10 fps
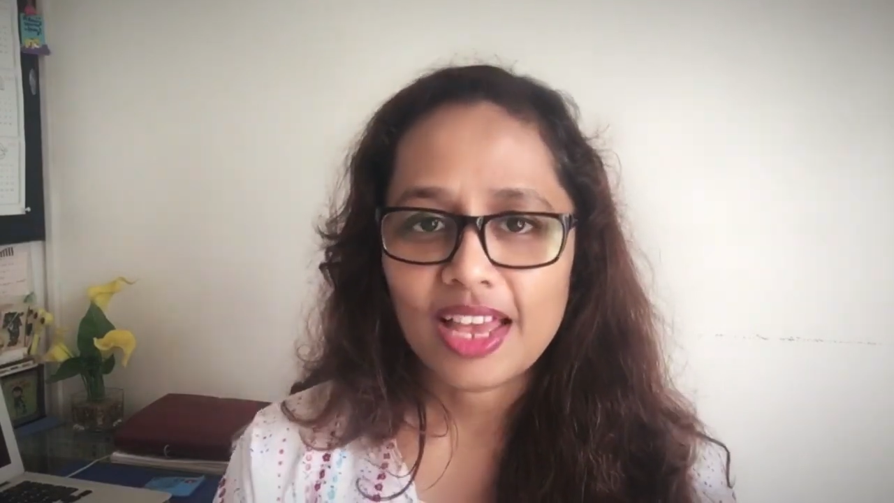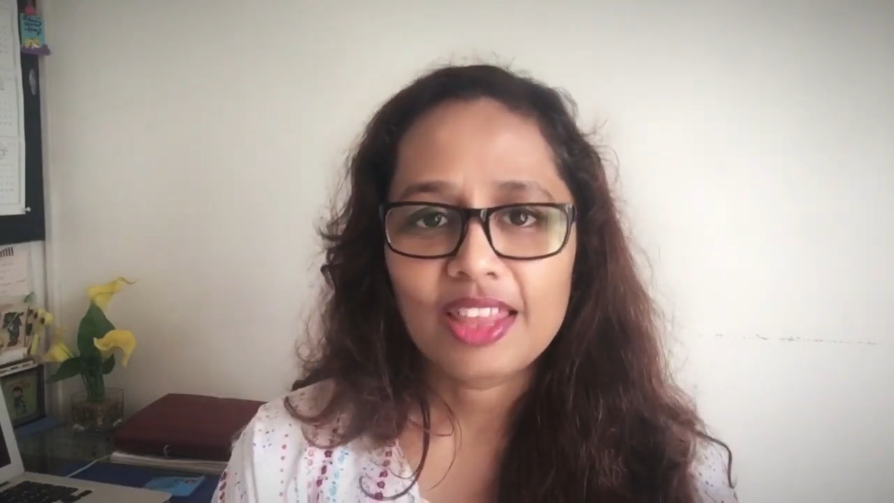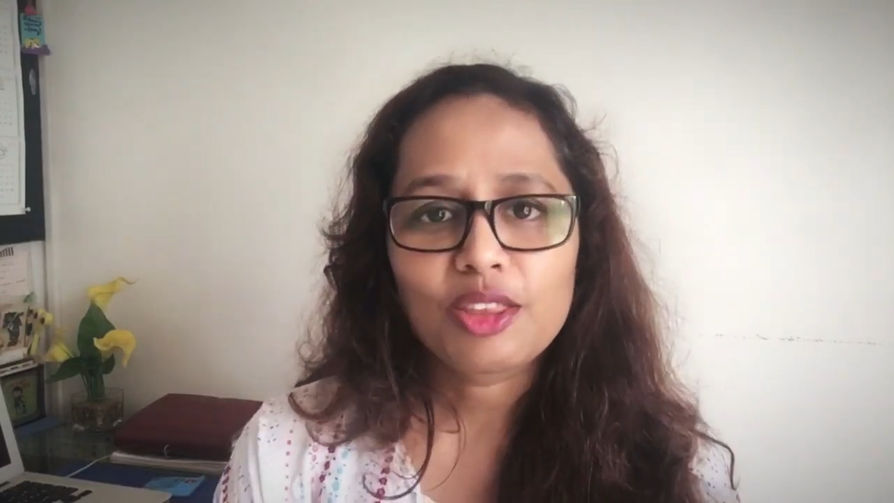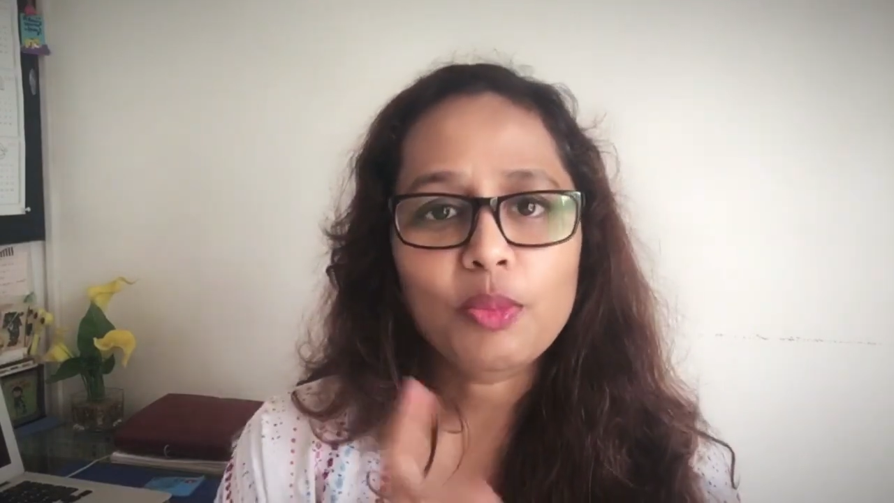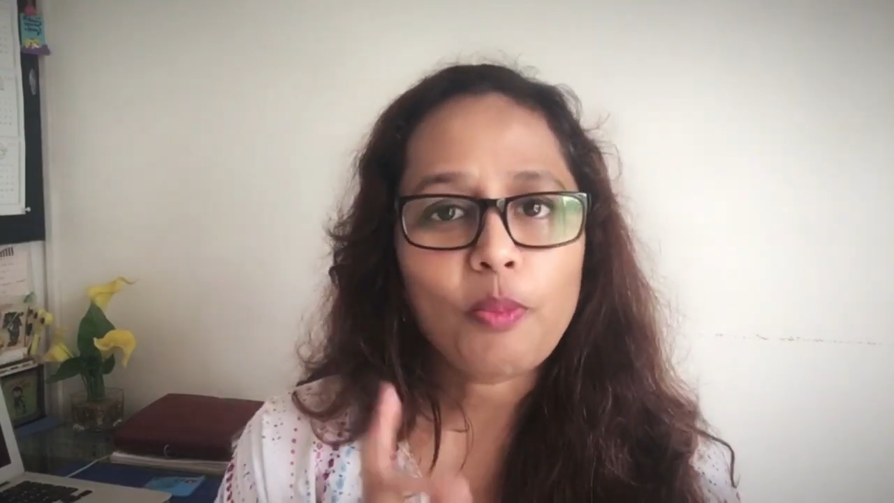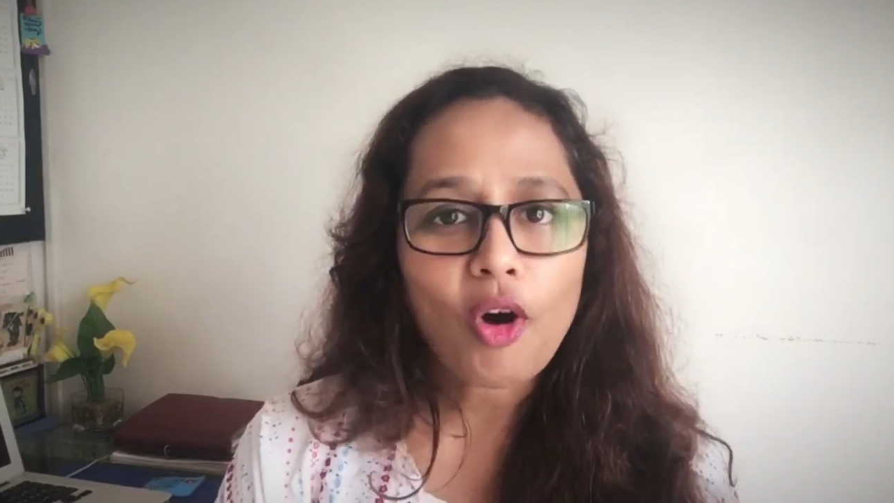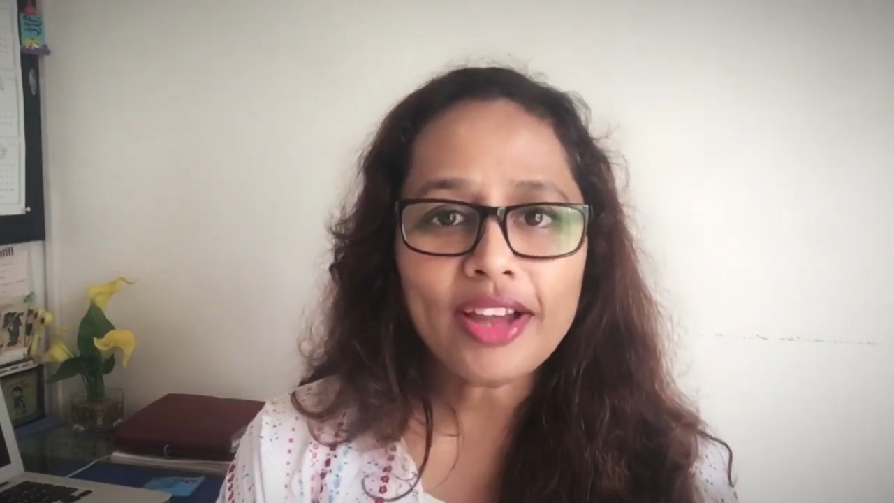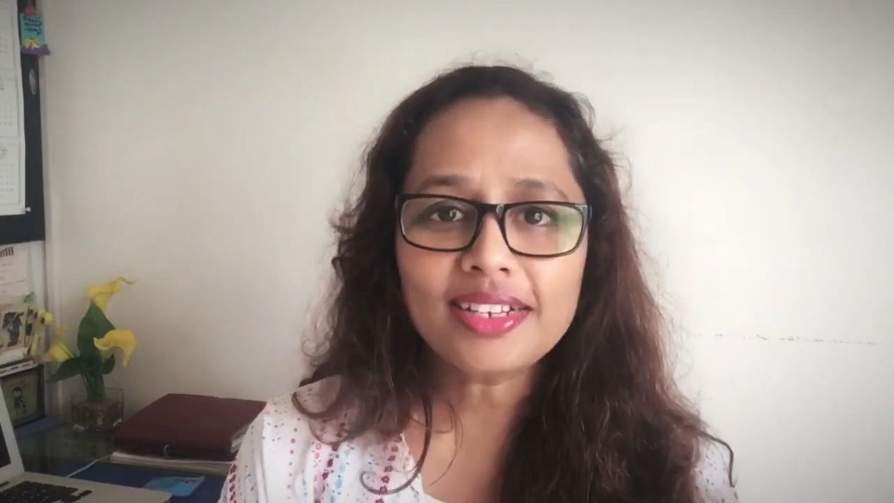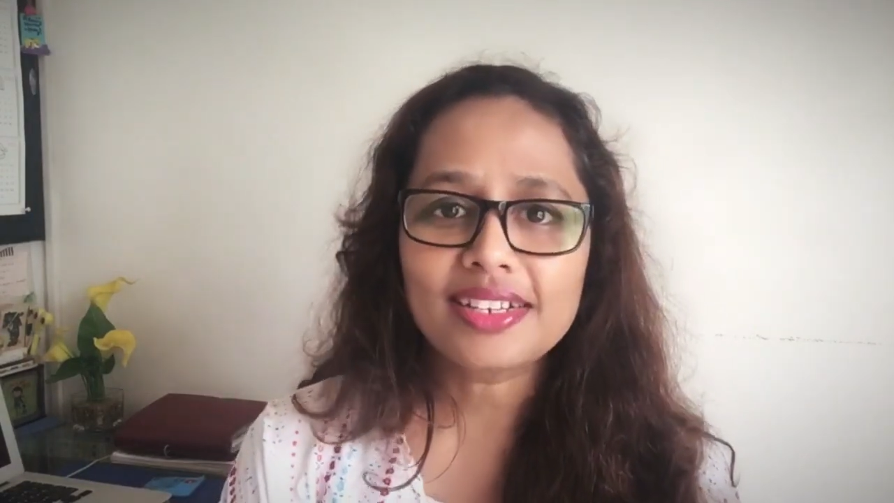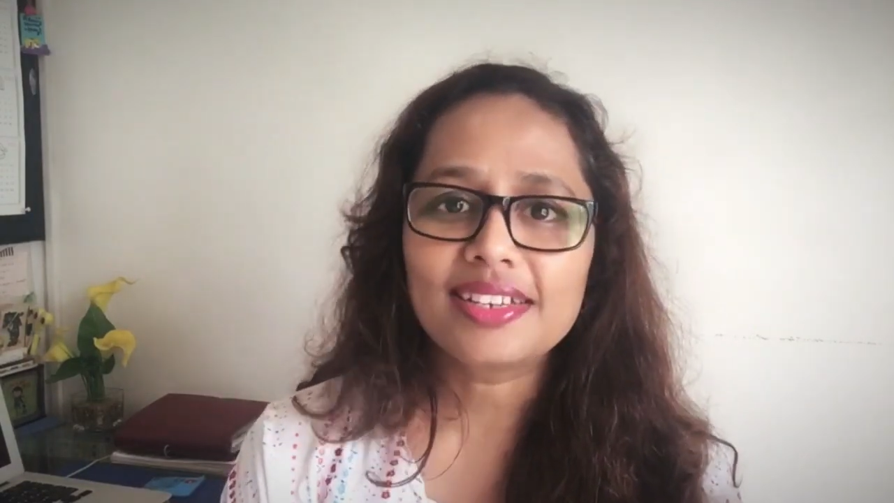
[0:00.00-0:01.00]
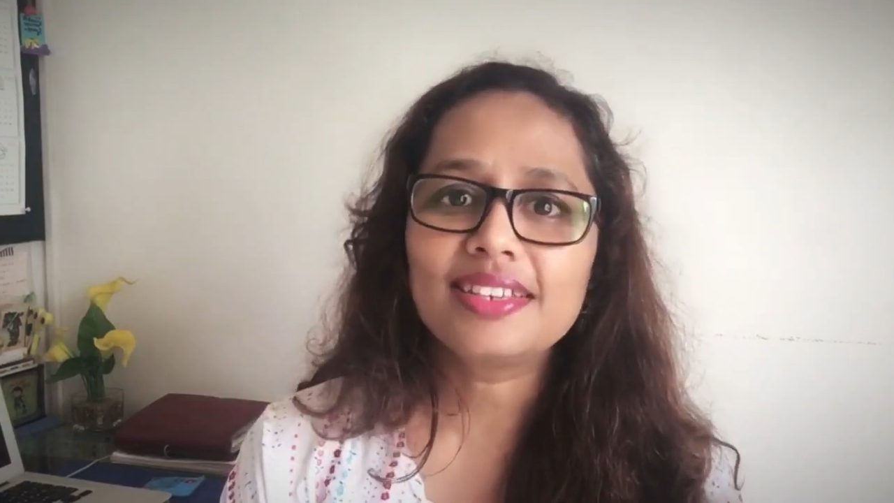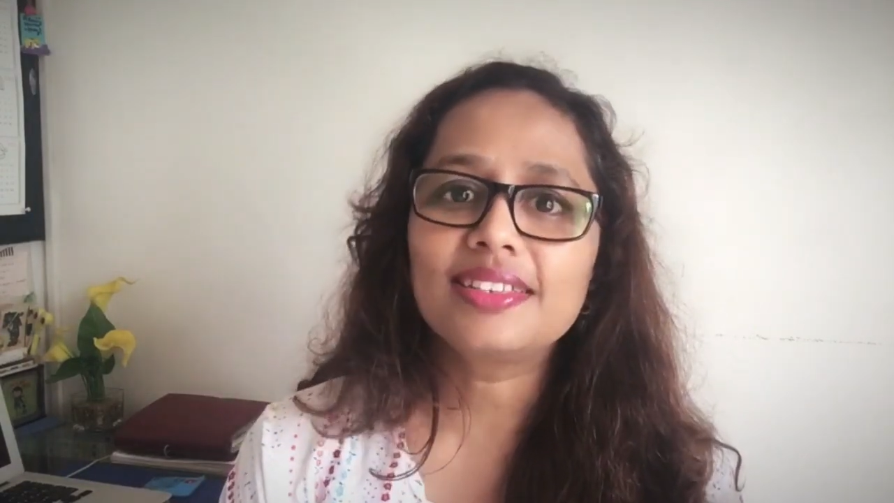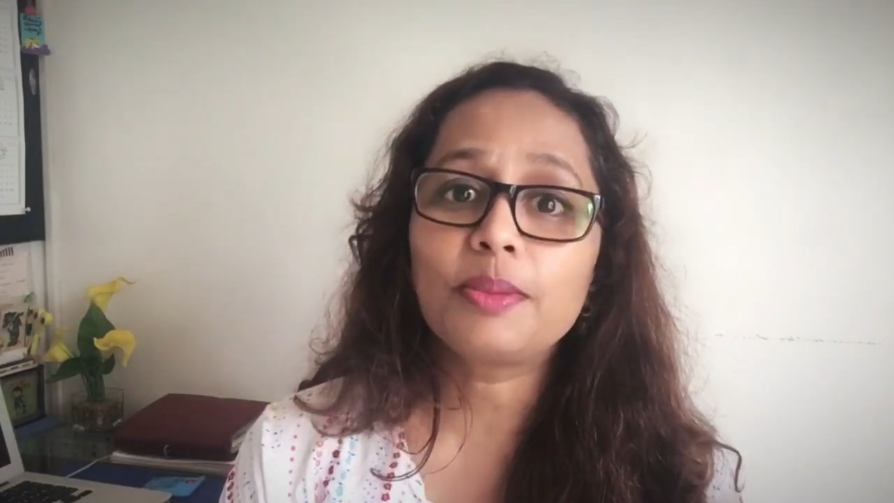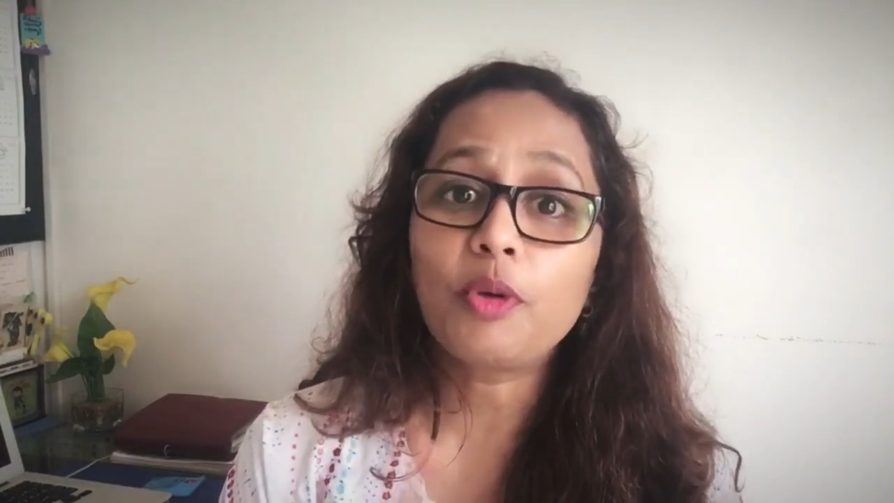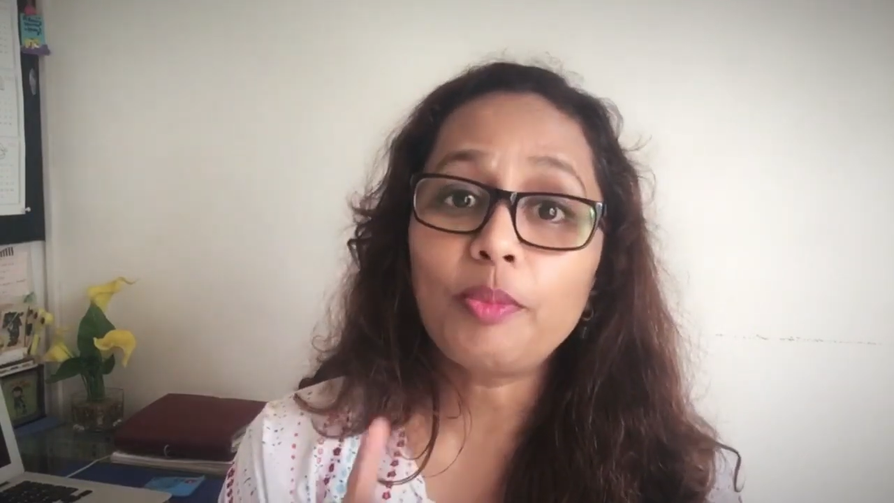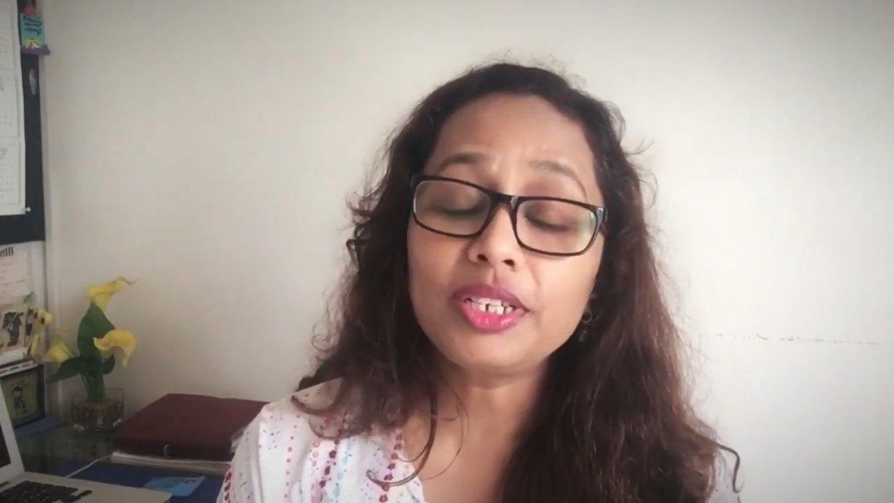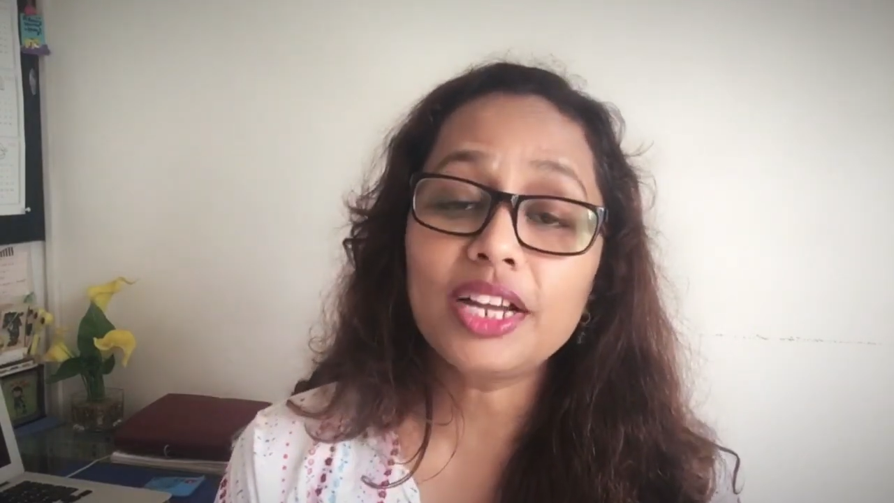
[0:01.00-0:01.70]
So the point is, the moment